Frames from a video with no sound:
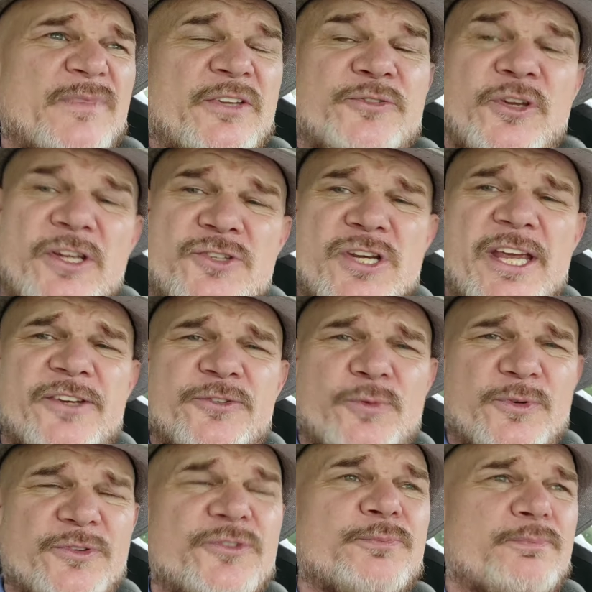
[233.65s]
And
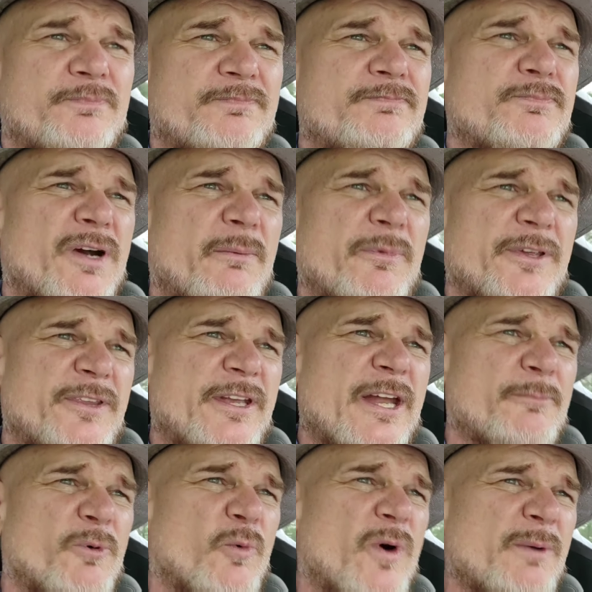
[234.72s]
CJ's was probably the
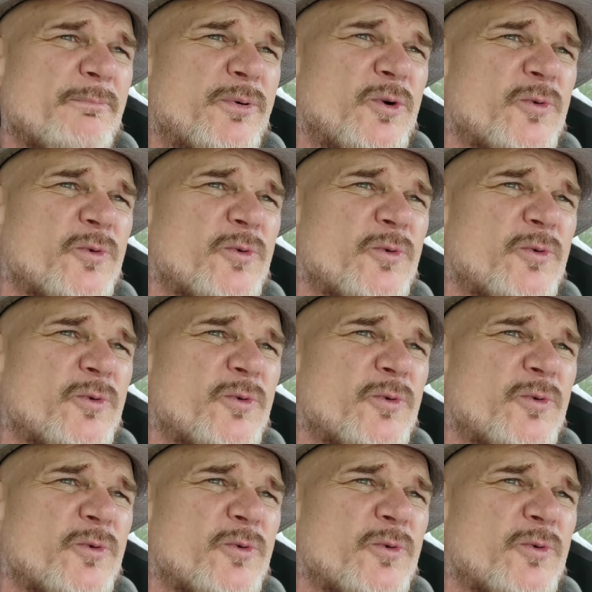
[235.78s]
number one